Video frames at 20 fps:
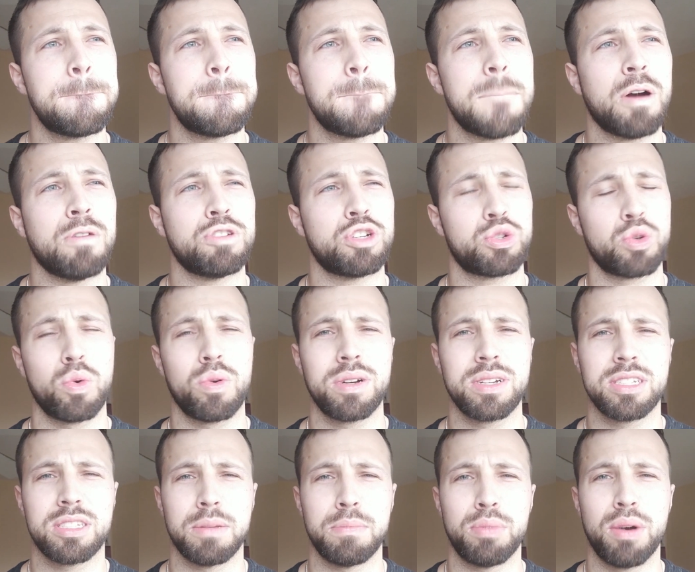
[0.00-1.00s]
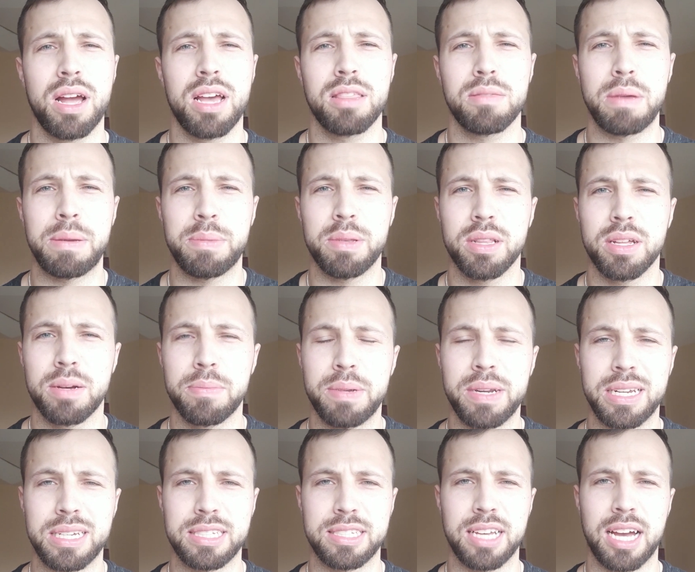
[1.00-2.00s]
or shortness of breath, maybe a little bit
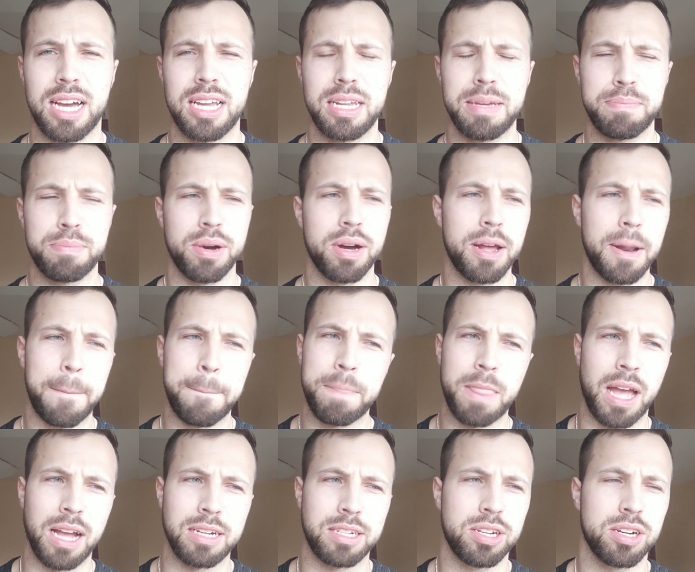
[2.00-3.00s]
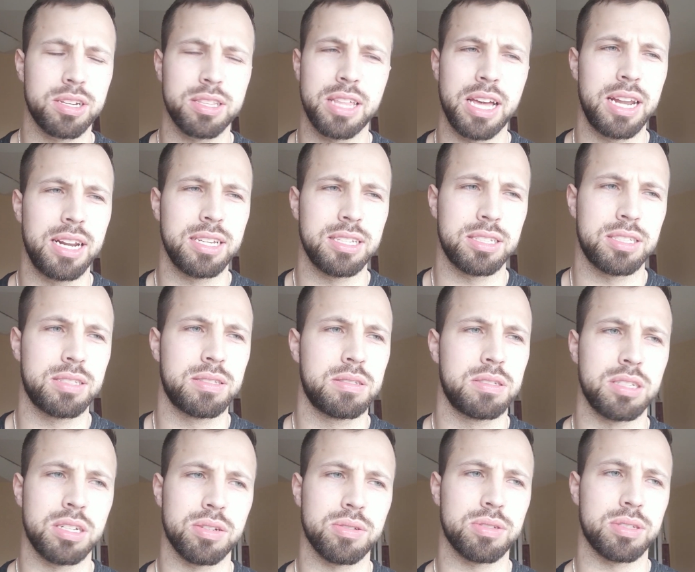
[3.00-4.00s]
of anxiety, but I took that as,
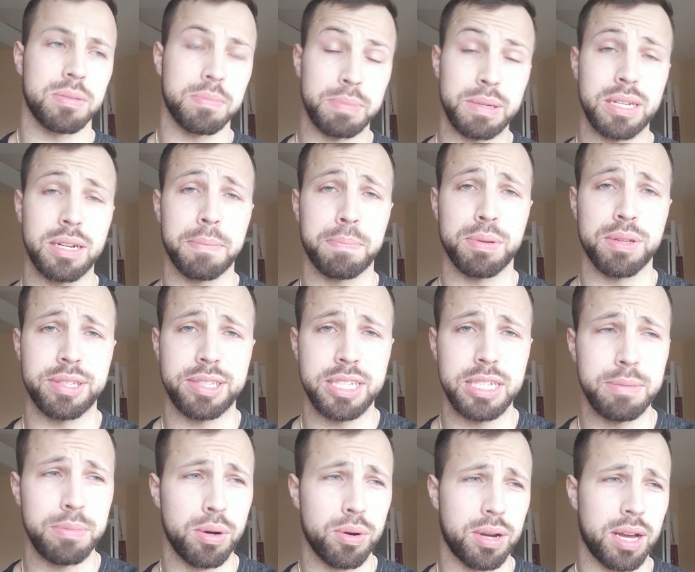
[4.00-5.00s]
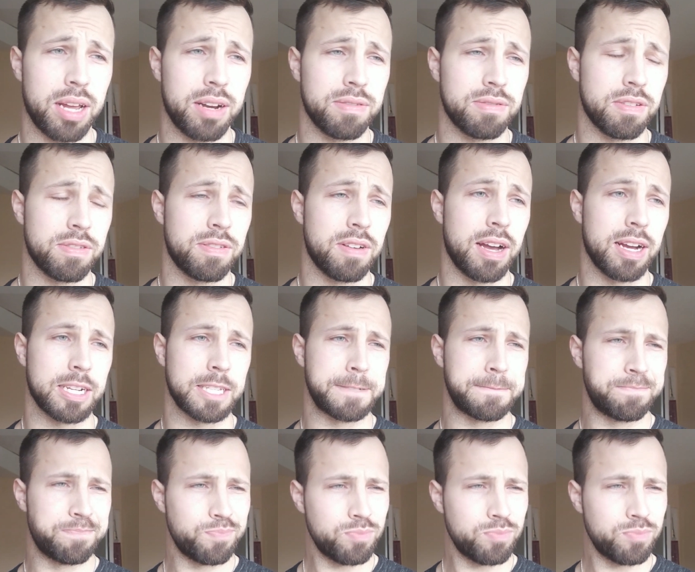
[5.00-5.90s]
being a placebo kind of effect.